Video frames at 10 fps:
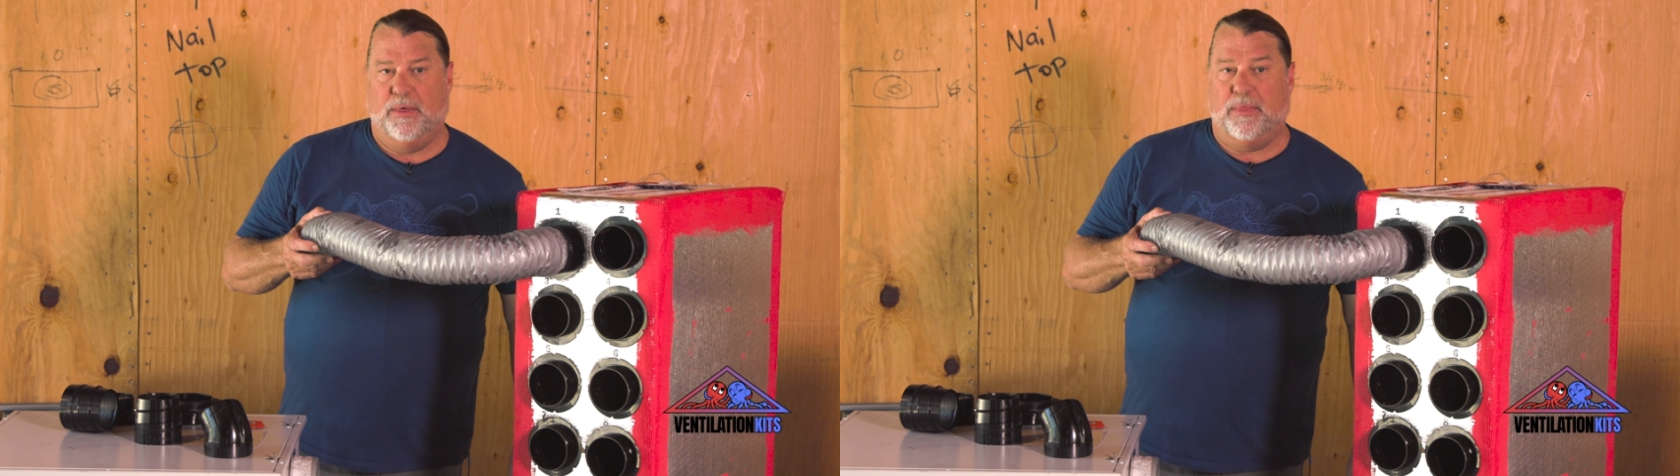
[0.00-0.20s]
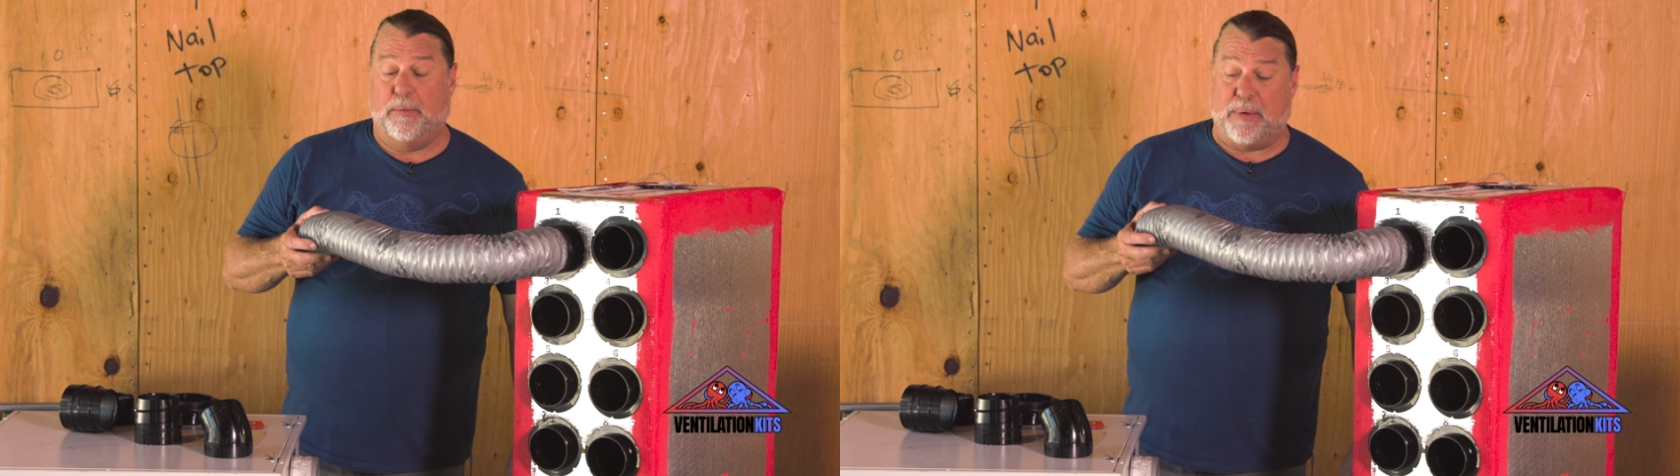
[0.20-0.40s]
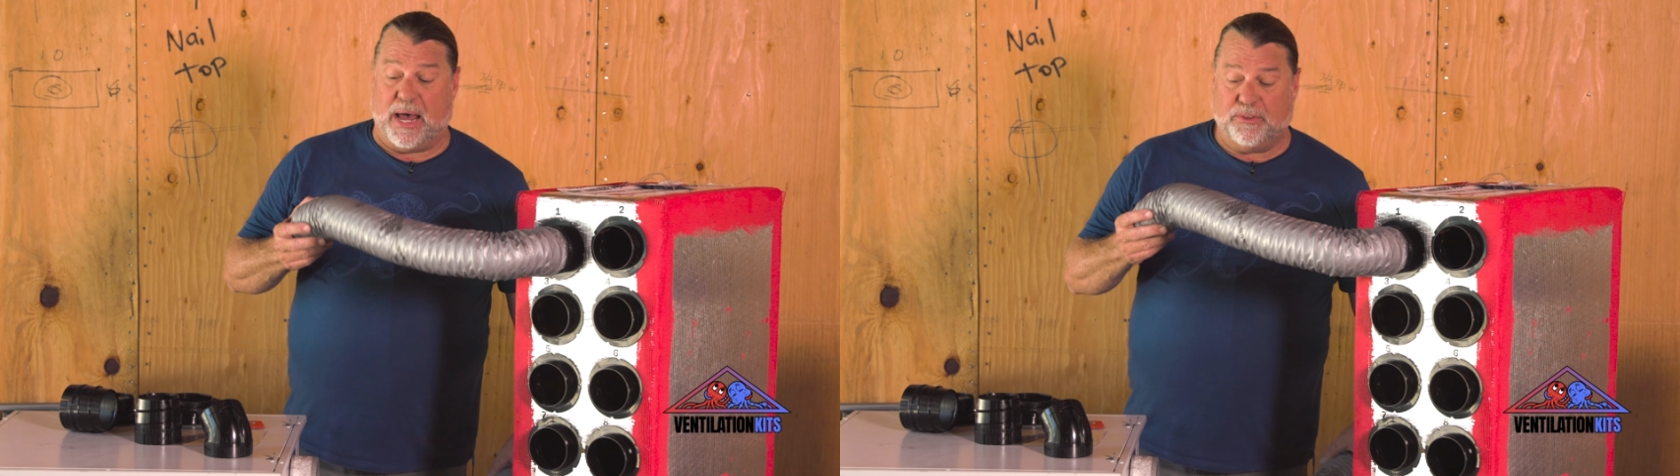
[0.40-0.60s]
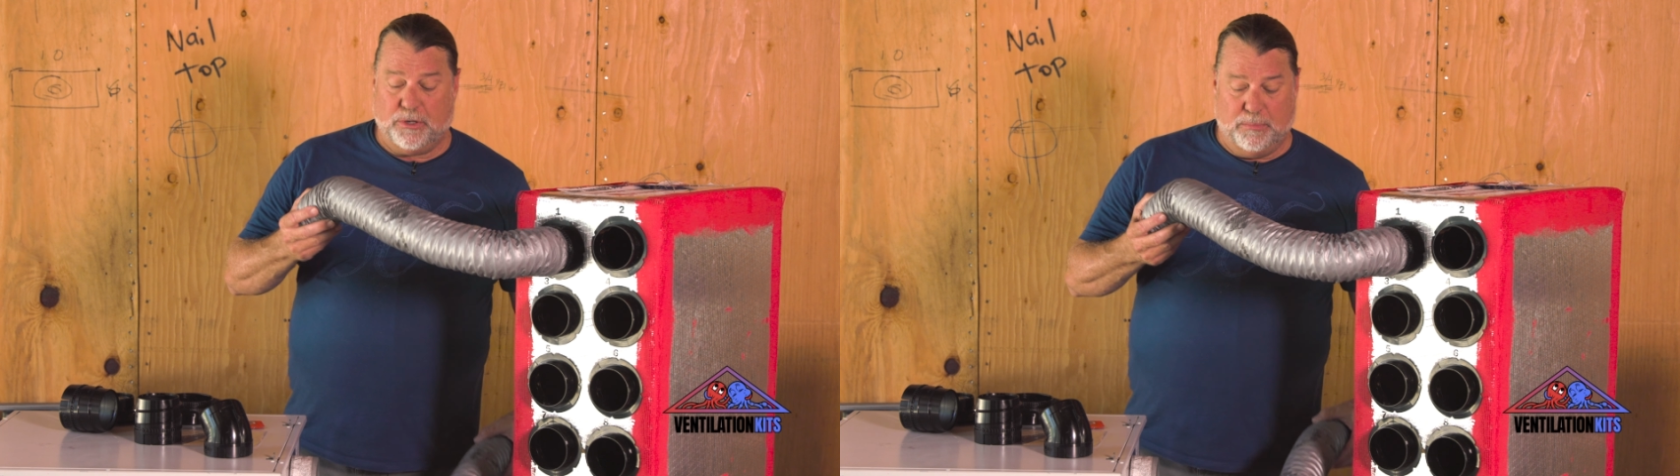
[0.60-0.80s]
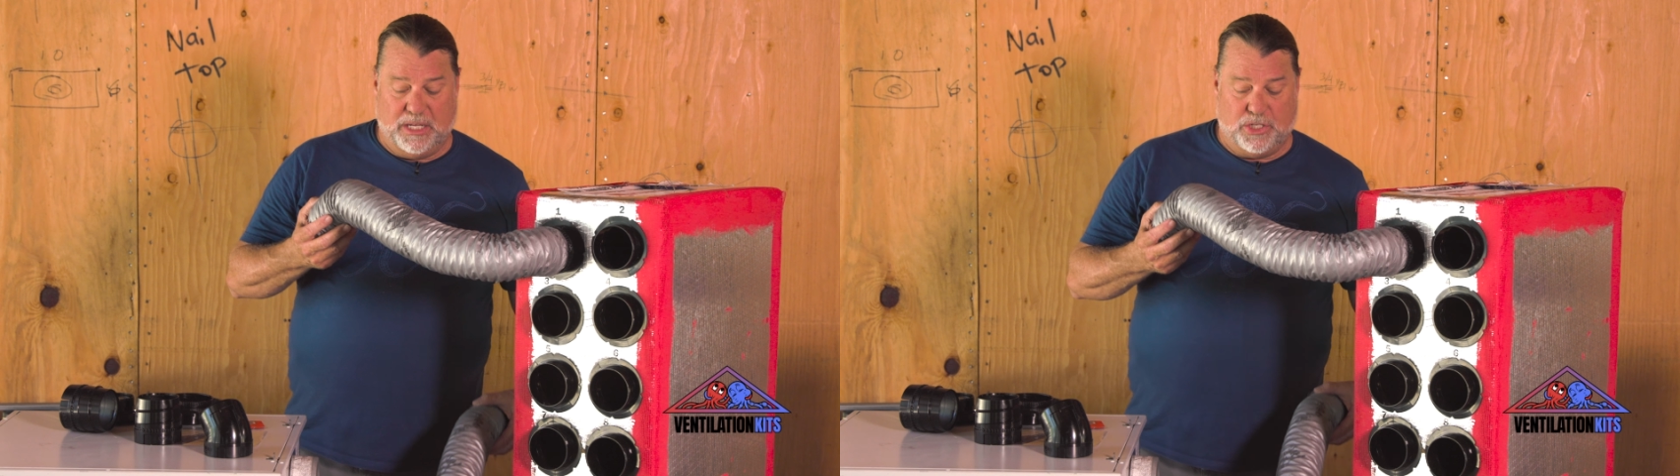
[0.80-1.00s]
The
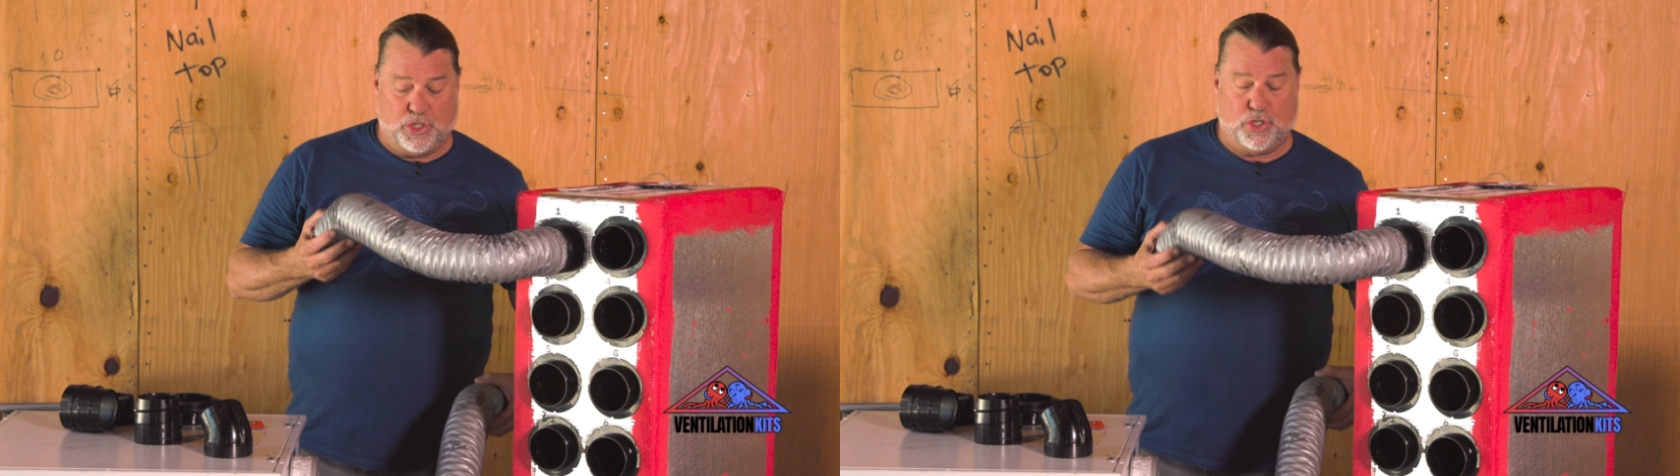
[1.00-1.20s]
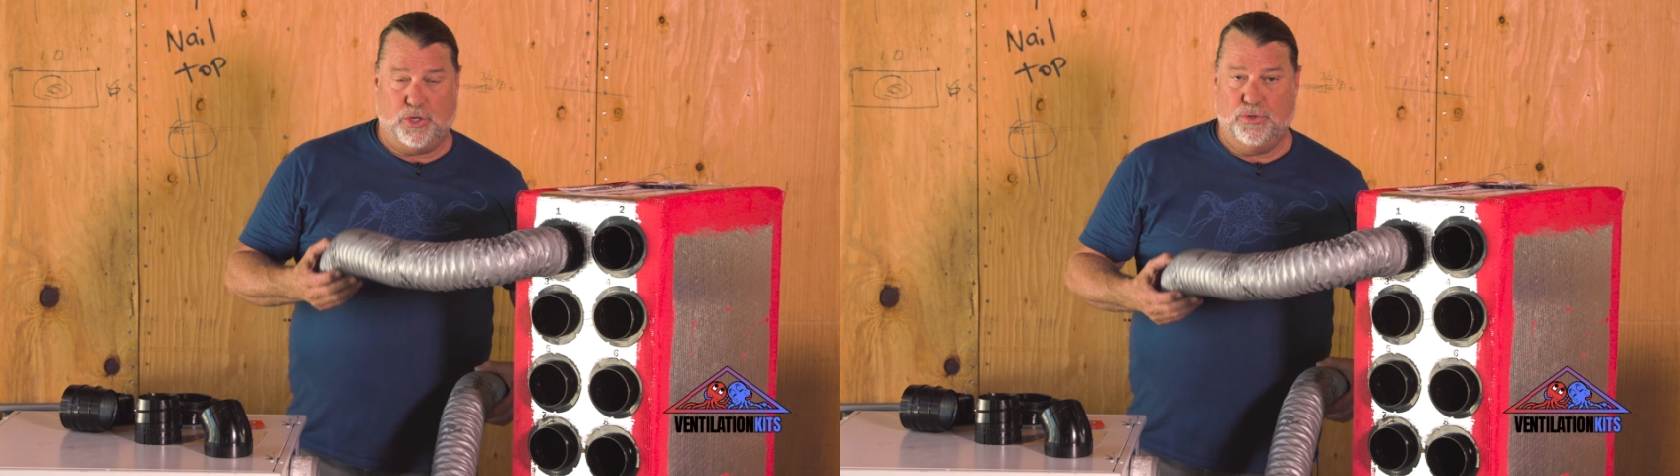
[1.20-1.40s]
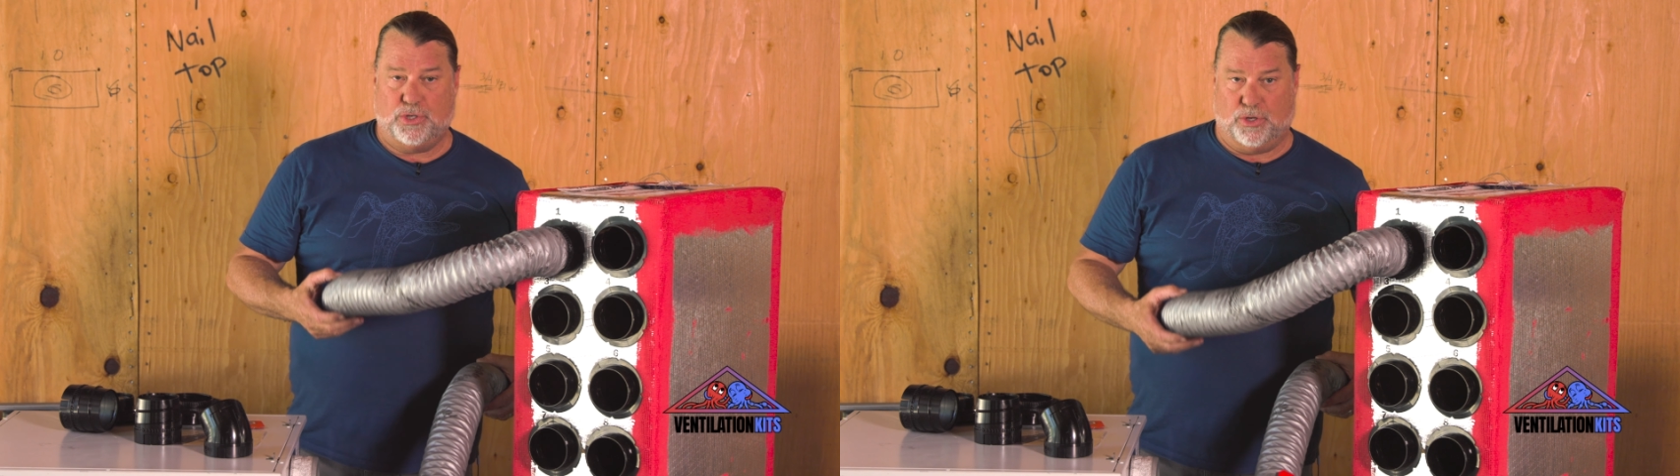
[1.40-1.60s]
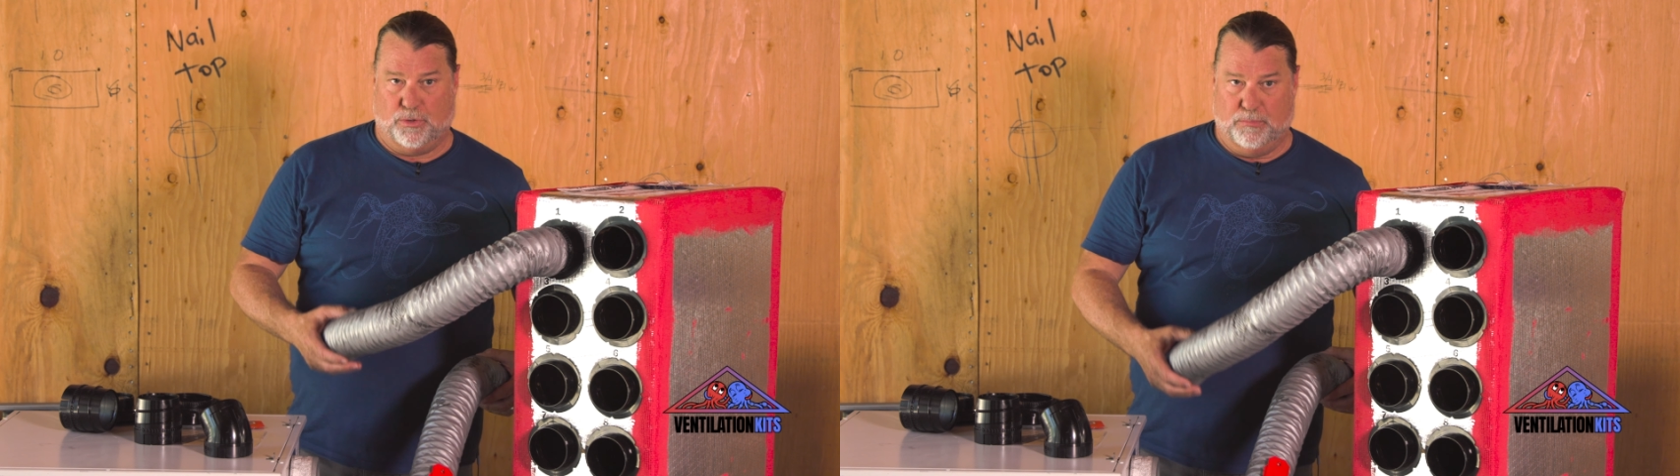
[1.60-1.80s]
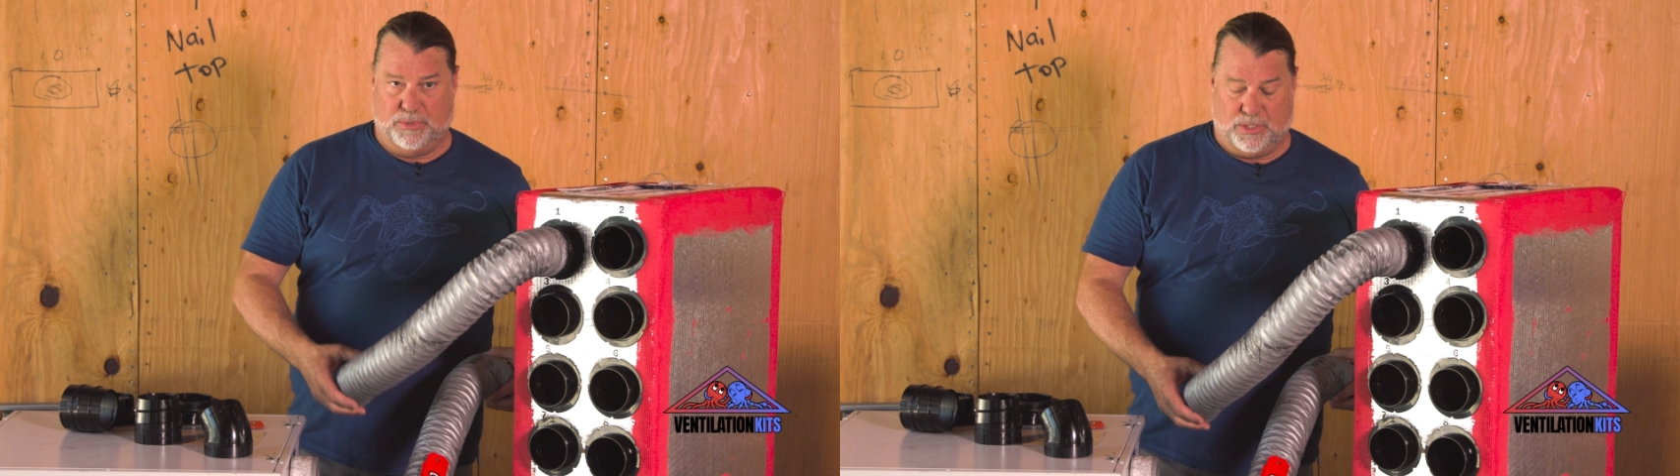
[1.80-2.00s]
bathroom needs 2
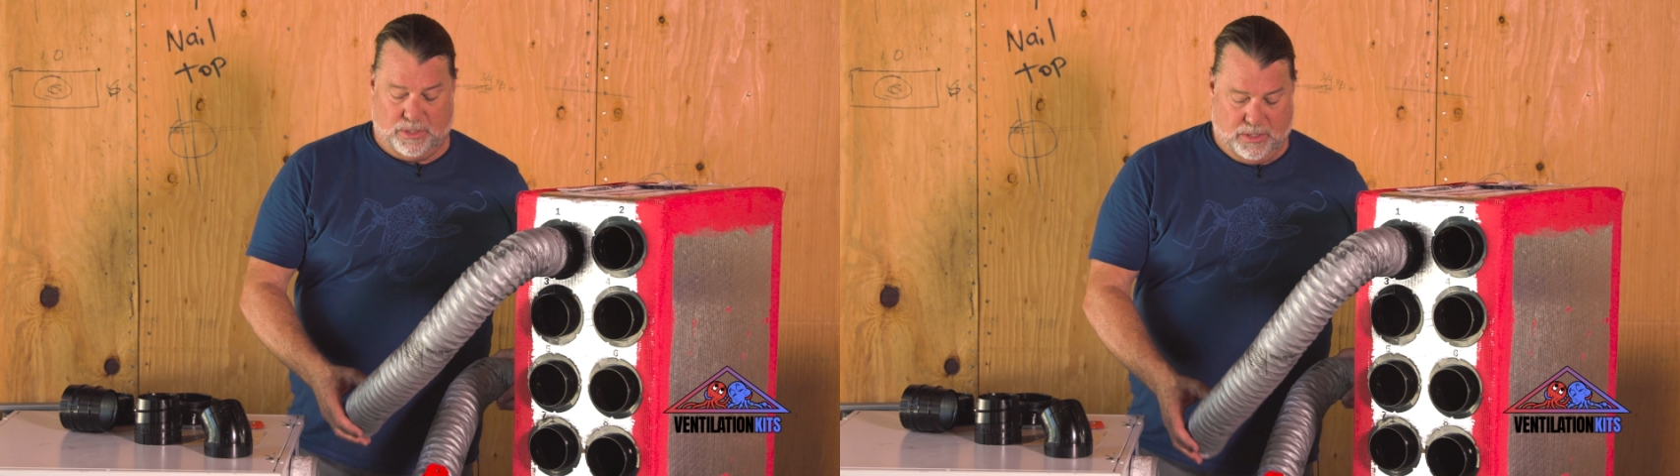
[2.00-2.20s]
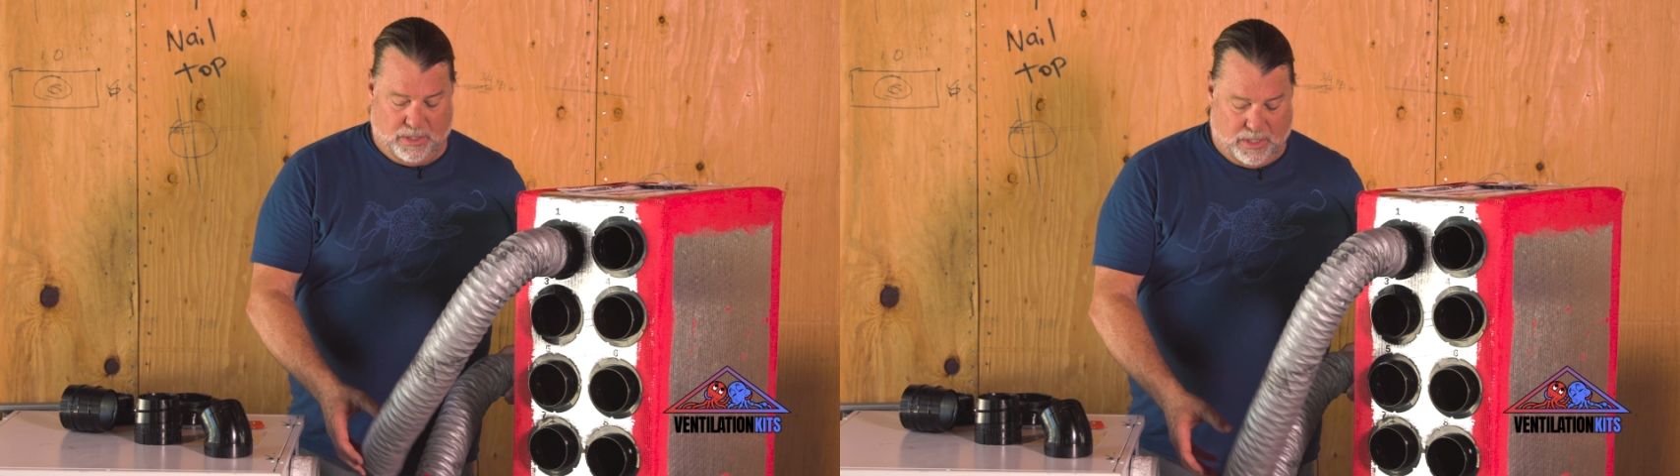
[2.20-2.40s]
tubes.